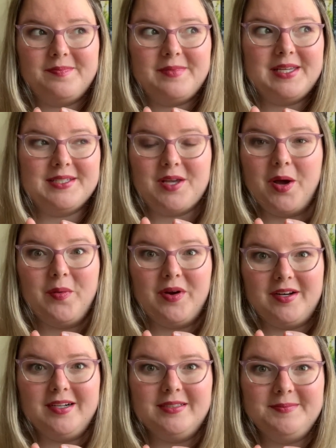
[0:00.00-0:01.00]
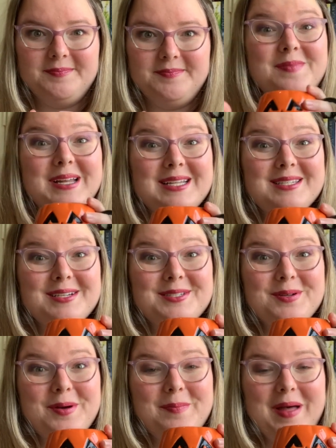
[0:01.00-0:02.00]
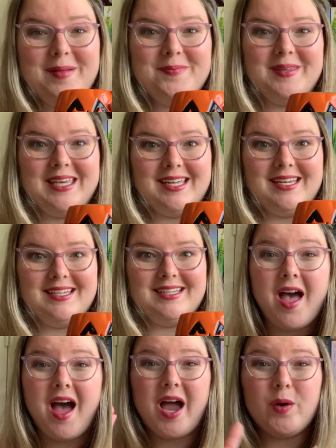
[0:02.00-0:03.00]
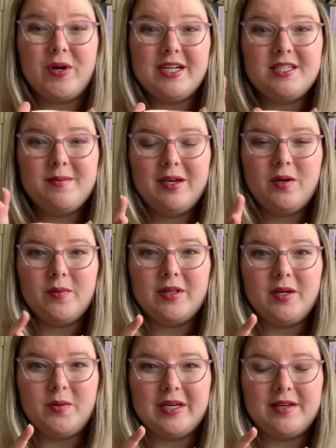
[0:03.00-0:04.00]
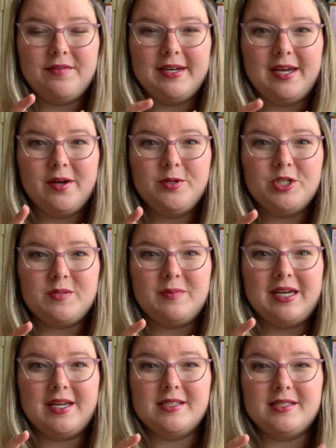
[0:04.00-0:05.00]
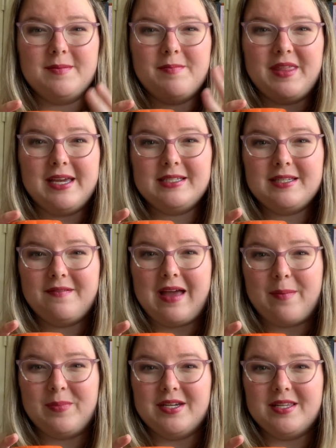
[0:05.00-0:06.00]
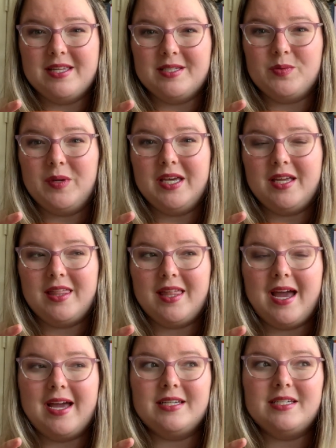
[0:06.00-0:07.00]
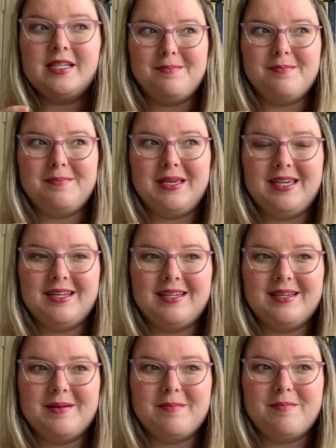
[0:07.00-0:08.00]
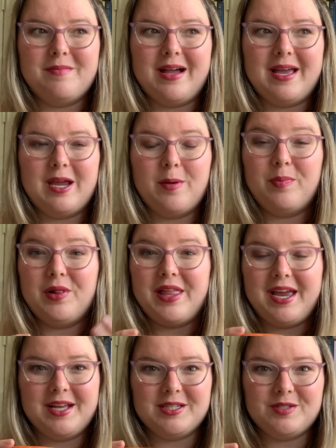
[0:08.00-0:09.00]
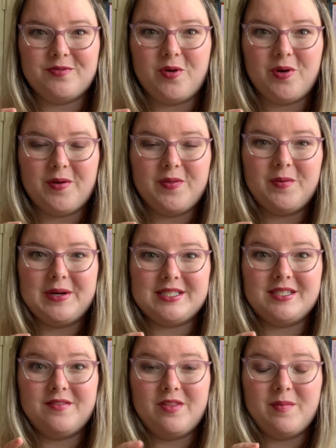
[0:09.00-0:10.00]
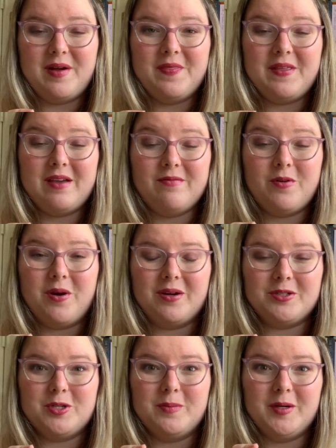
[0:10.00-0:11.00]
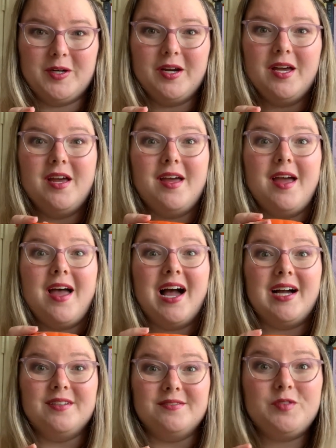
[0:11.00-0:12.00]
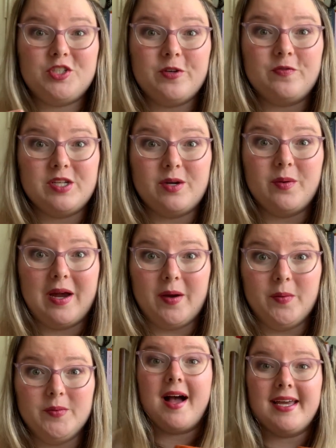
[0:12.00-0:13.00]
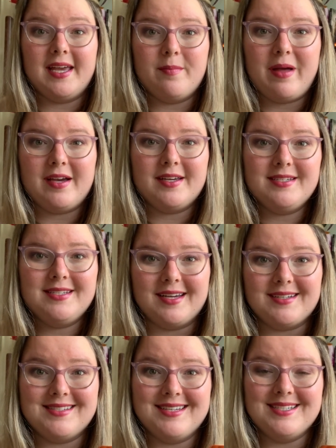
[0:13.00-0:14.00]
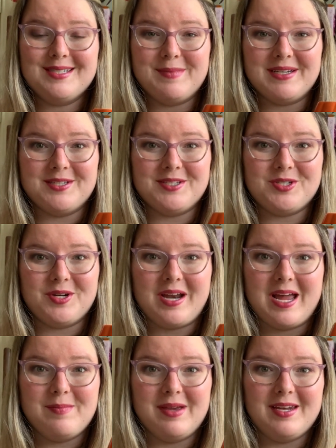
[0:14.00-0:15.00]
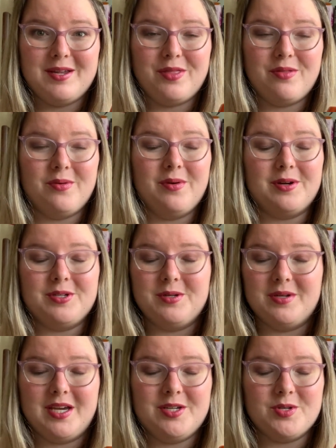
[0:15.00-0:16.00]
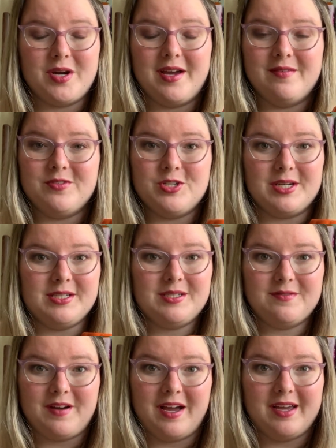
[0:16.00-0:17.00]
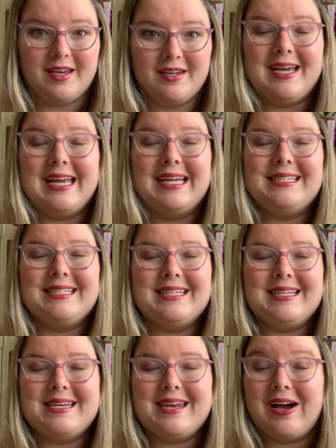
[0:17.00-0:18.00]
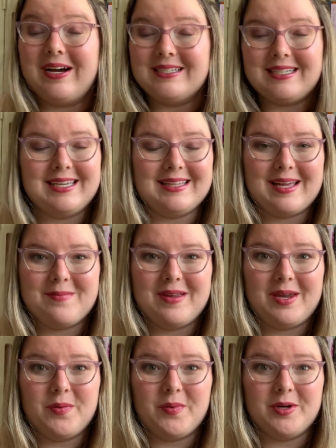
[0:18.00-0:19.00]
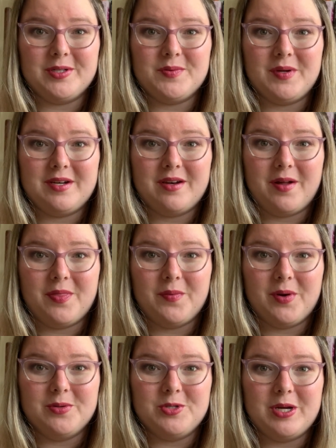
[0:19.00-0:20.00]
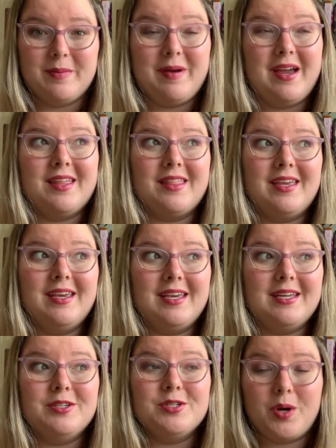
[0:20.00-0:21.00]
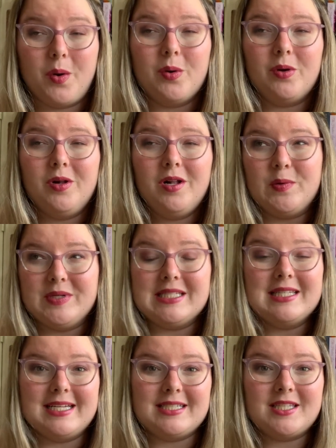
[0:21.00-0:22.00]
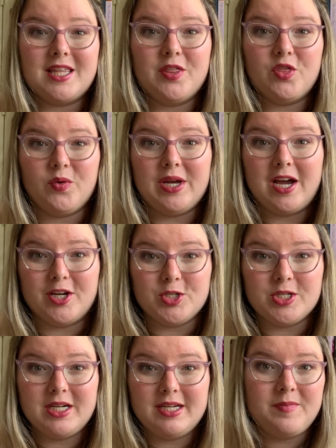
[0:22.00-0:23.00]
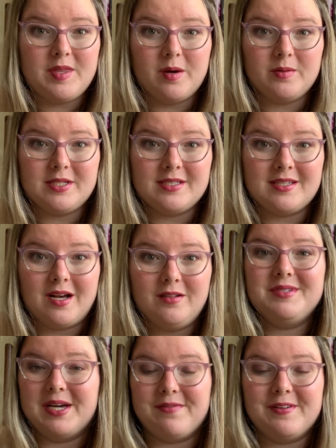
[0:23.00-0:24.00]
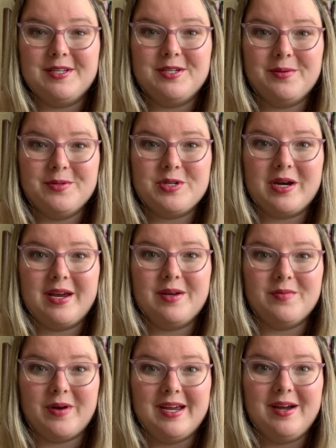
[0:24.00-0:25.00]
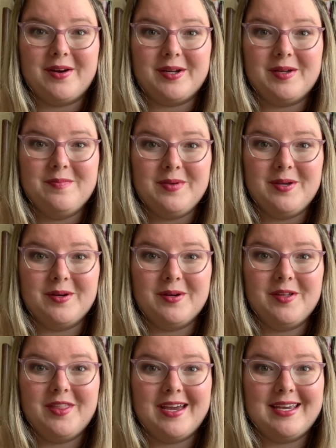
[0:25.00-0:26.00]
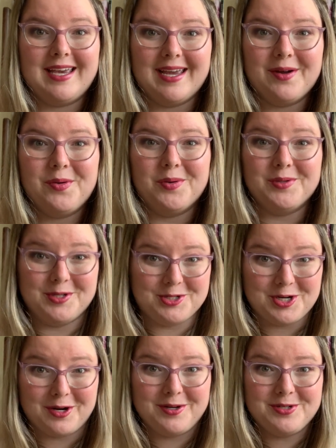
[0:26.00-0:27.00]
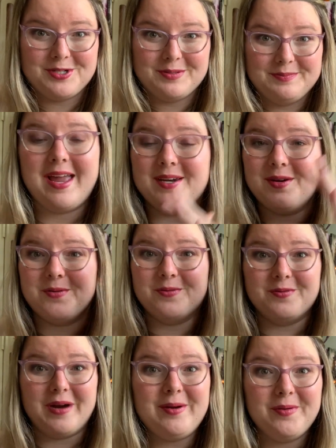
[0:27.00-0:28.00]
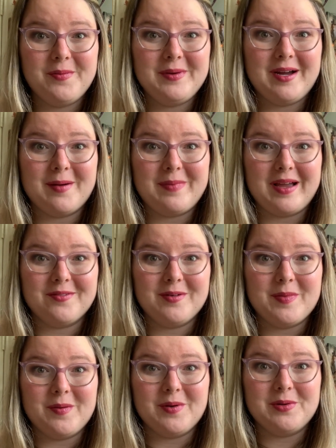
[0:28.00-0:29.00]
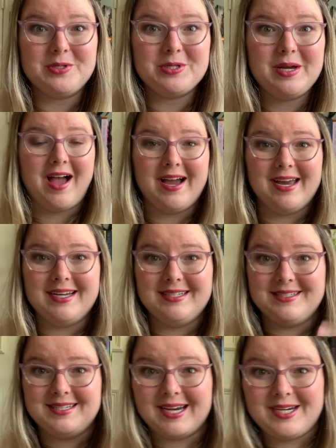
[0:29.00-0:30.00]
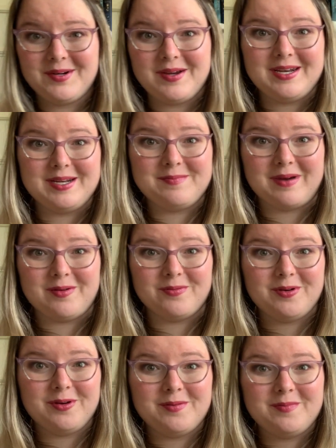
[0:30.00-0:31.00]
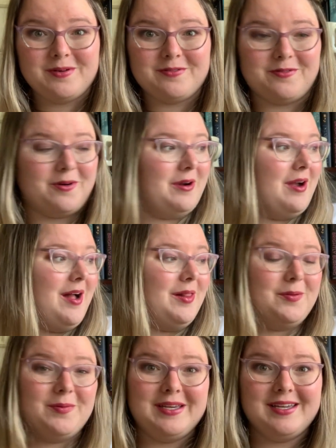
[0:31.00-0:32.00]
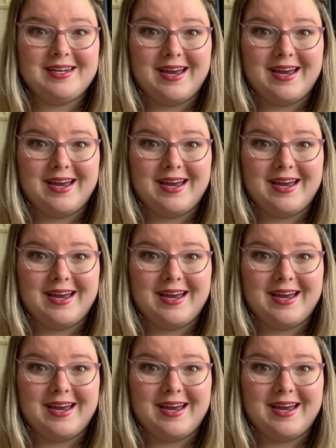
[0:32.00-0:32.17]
It's hot water. But it's also a pumpkin. I wanted to make a really quick video just because some things have happened this week that mean my plans for the rest of the month and for October have shifted around. I am back in Texas. My sister and I made it through our 2-day drive just fine. I did not get that many words written on the road trip. I think in total it was less than 300. Note to self, definitely don't try and write on a computer that can't hold a charge. And right when we got back from the road trip, I decorated my room for Halloween.